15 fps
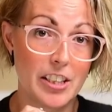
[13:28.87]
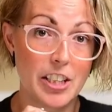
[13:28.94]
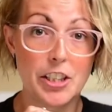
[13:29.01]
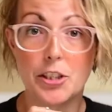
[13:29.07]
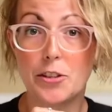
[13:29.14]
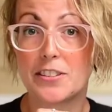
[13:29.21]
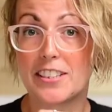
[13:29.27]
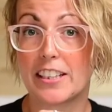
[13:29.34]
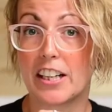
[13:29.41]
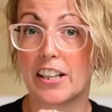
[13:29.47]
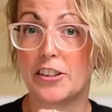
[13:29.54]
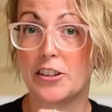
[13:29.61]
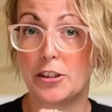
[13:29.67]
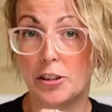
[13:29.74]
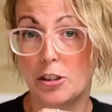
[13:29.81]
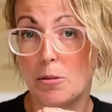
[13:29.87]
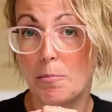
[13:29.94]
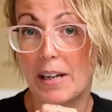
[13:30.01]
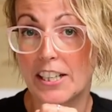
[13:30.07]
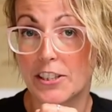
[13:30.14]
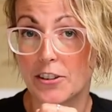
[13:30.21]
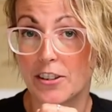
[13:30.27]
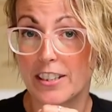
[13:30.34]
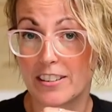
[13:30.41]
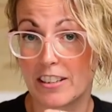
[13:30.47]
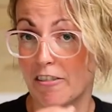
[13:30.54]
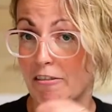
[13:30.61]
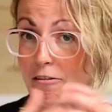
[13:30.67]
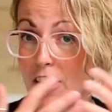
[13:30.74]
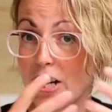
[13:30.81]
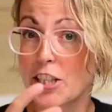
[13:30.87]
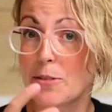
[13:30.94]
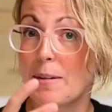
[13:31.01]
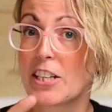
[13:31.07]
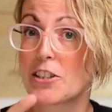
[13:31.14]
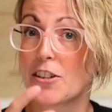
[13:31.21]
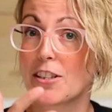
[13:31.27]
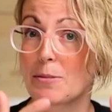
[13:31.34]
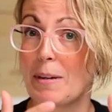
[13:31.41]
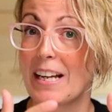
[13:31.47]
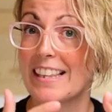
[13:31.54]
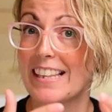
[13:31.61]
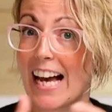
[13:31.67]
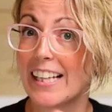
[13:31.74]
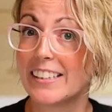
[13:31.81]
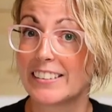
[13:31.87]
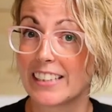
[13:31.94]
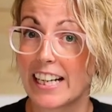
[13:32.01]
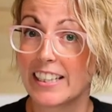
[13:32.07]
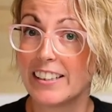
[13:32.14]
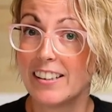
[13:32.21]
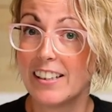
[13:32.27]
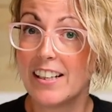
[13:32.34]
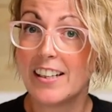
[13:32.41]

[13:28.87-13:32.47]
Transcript: Using a new matrix, a fresh matrix made that day,